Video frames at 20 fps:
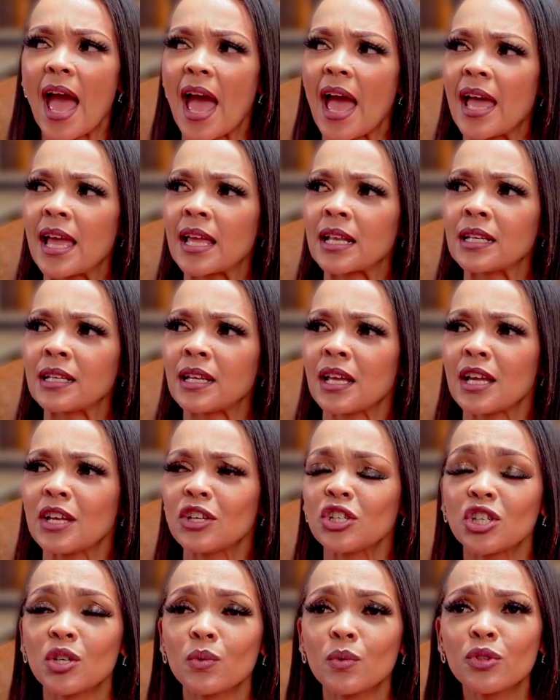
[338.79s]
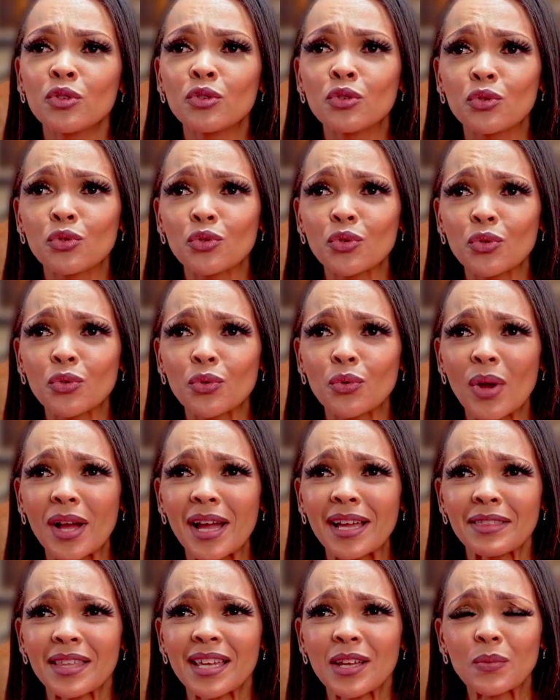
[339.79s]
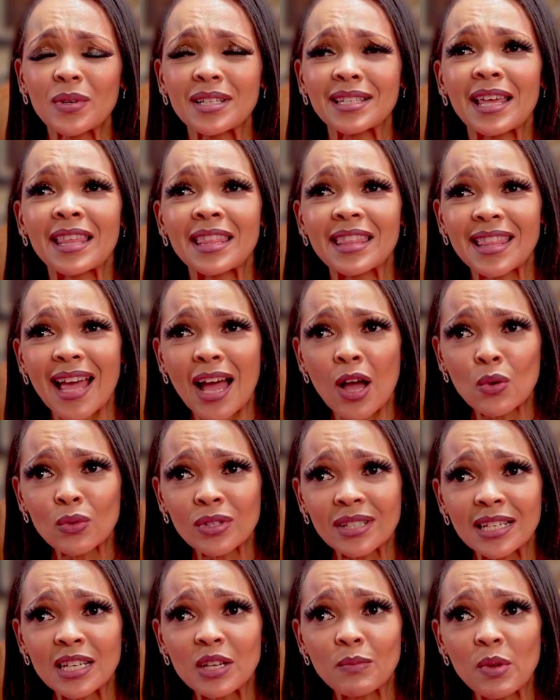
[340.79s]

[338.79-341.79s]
And she withdrew, I think it was $1,000